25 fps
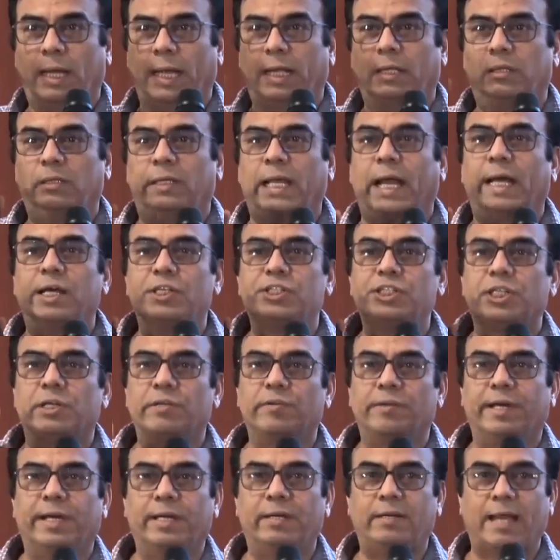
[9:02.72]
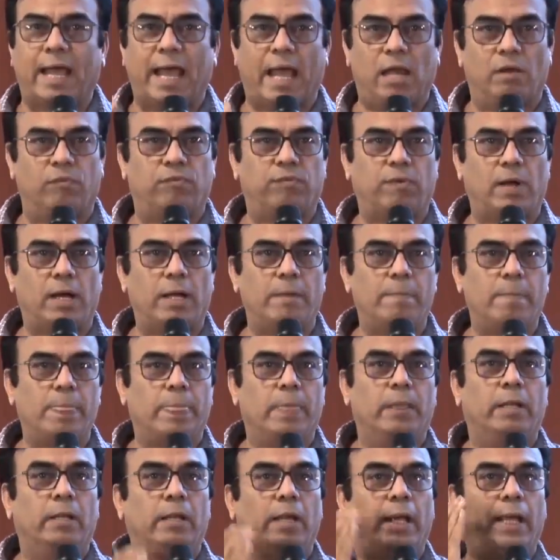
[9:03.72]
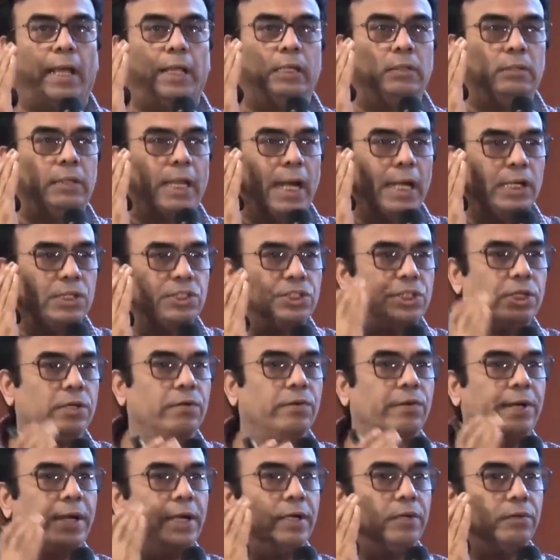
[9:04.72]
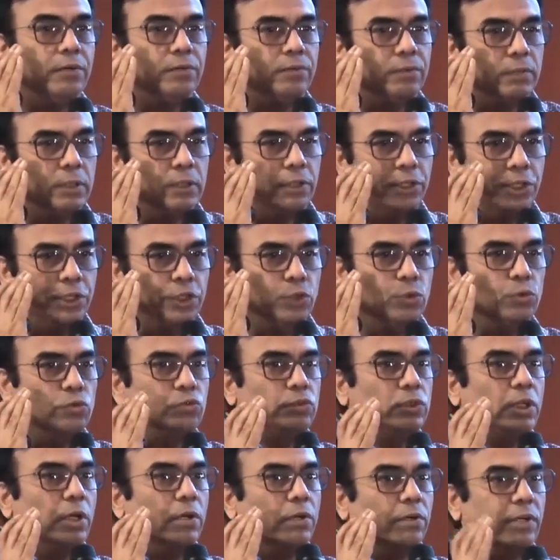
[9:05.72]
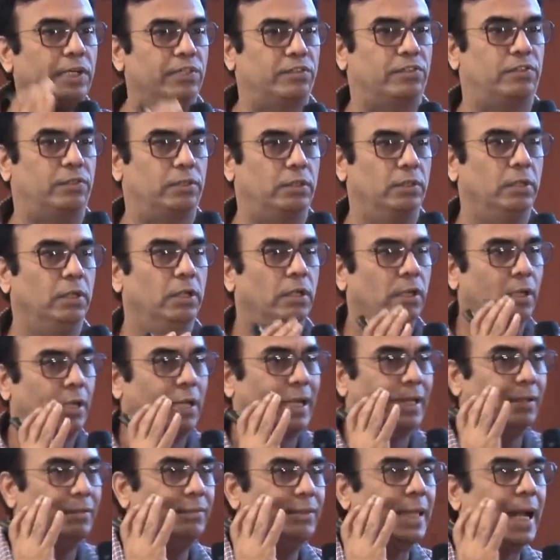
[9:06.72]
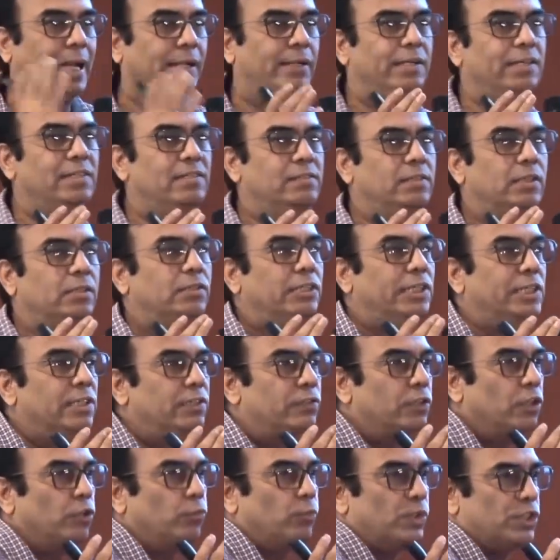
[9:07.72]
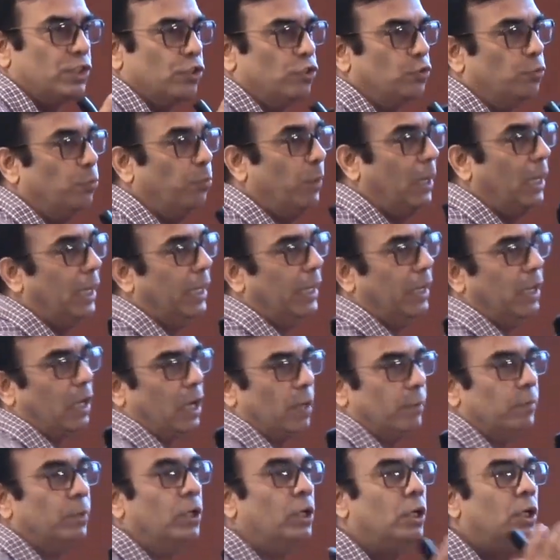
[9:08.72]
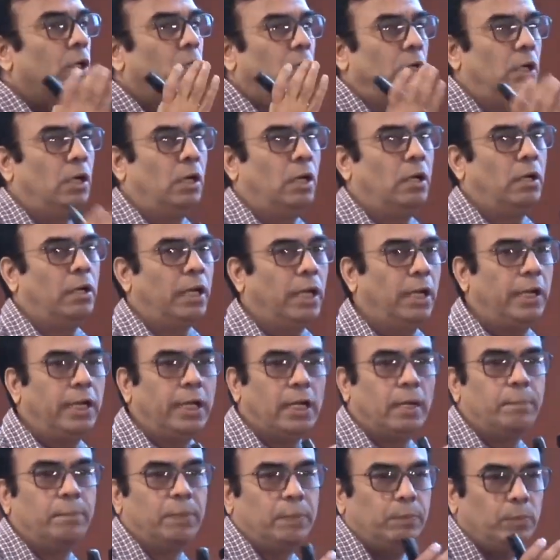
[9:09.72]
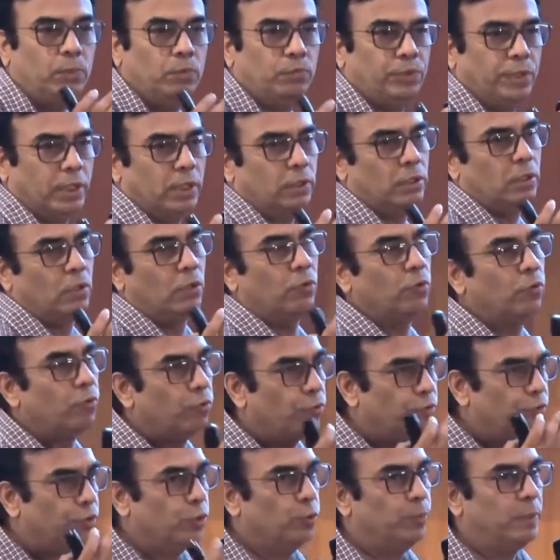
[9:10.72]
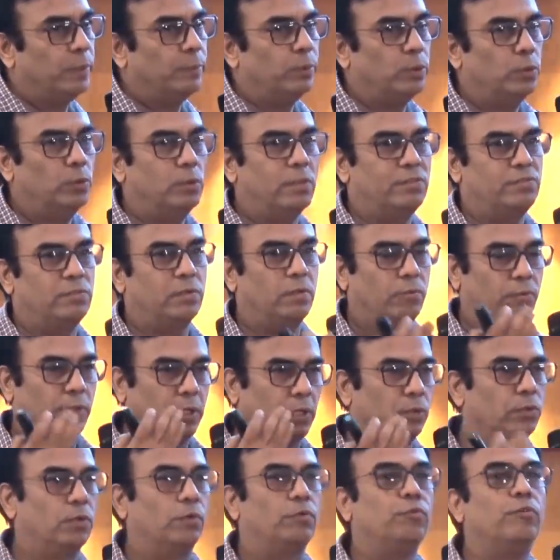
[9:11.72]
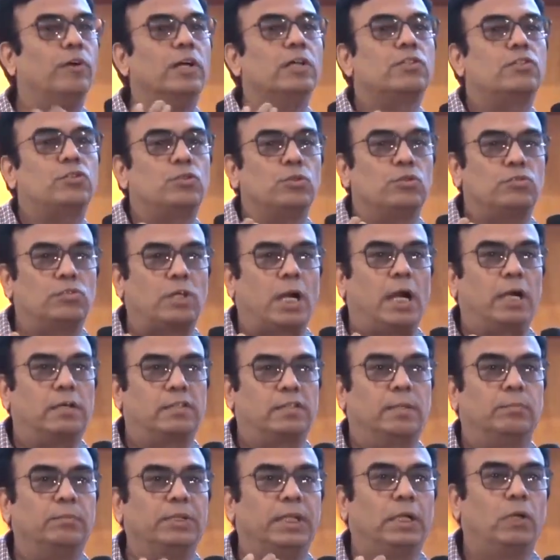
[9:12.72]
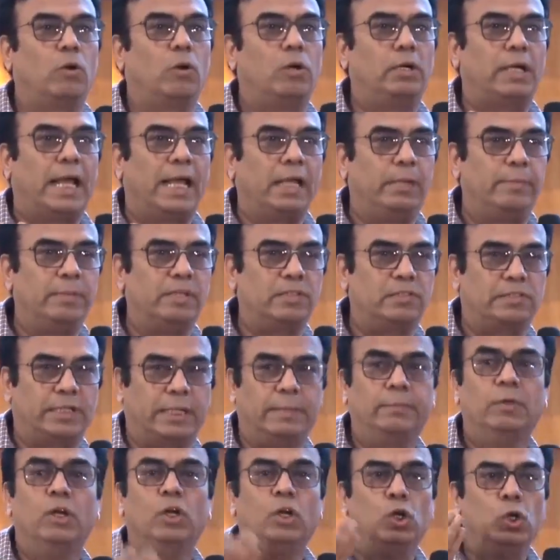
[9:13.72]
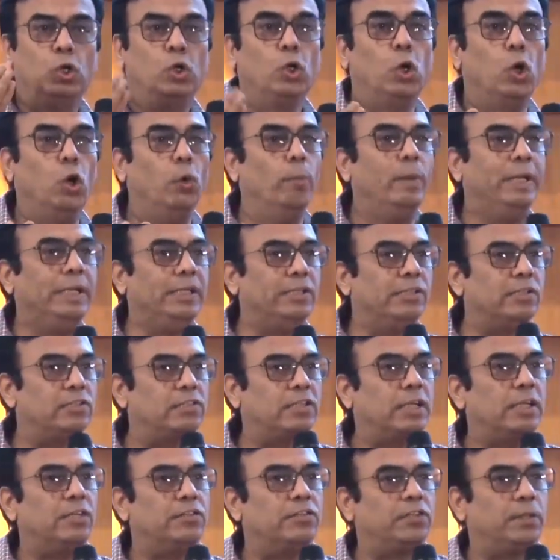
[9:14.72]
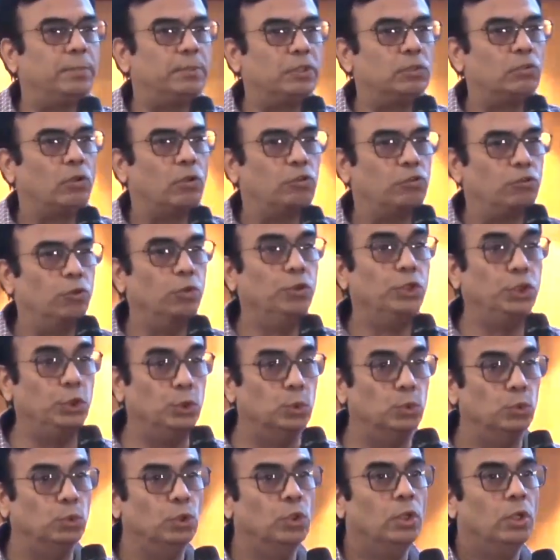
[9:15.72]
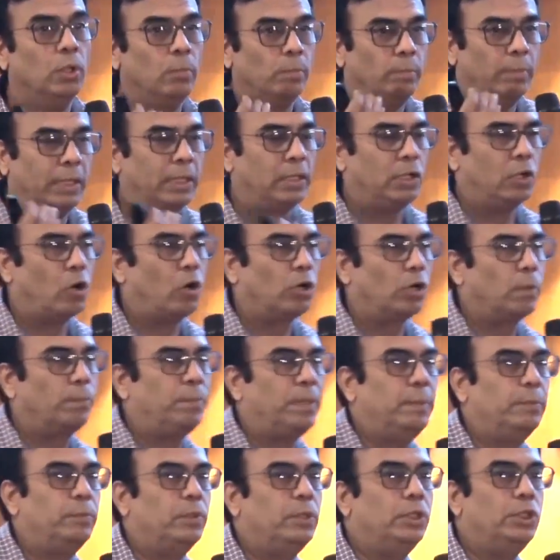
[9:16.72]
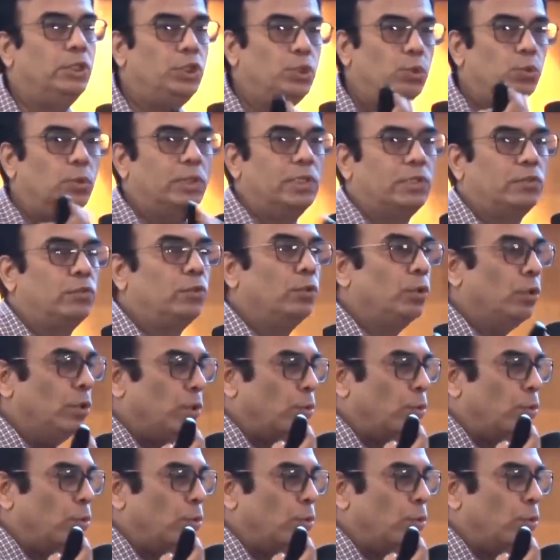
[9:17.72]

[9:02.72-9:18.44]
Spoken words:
And that generate alpha, and that generate reduce the risk. And that is the thesis which is building up. India people, we are the few people who are one of the first to start something called dynamic style. Globally, this concept is also new, but a lot of people in US,